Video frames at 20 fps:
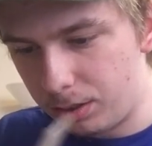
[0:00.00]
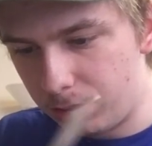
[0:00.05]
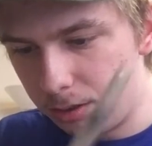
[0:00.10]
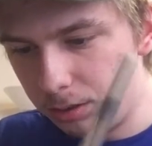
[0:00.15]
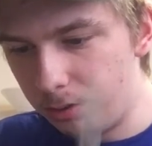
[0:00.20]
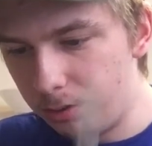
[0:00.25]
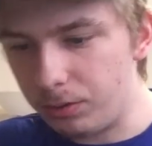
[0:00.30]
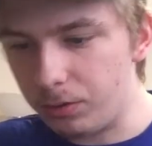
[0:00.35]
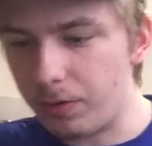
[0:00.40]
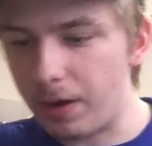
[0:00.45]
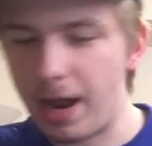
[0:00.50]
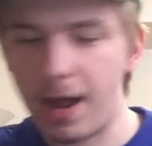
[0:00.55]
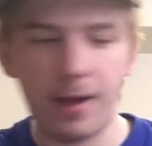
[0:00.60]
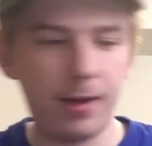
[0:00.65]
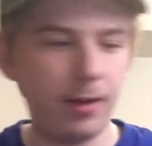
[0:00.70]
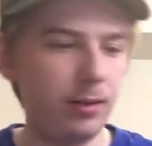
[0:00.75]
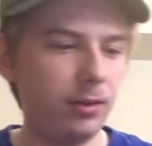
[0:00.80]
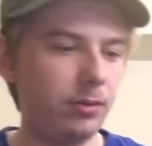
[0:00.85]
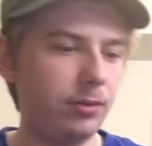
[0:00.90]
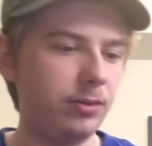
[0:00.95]
a
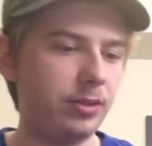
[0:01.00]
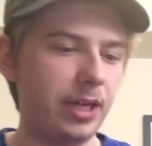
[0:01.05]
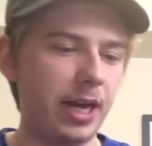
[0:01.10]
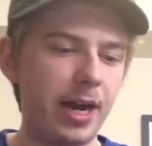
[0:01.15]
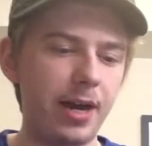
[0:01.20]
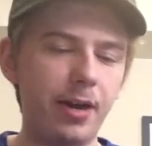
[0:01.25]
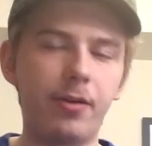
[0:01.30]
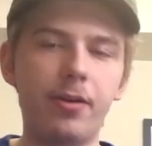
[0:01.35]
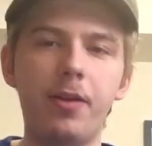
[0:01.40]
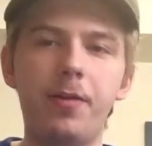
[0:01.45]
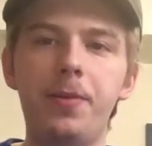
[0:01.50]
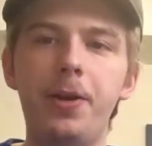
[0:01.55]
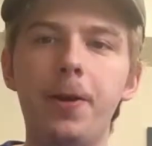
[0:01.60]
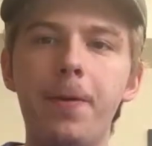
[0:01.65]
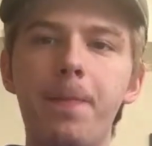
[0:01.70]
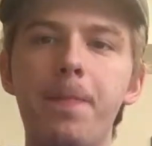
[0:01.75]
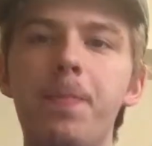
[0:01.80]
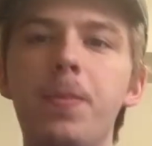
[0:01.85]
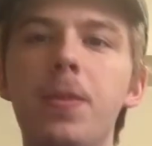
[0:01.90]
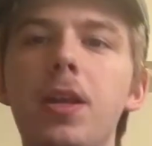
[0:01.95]
little diagram here.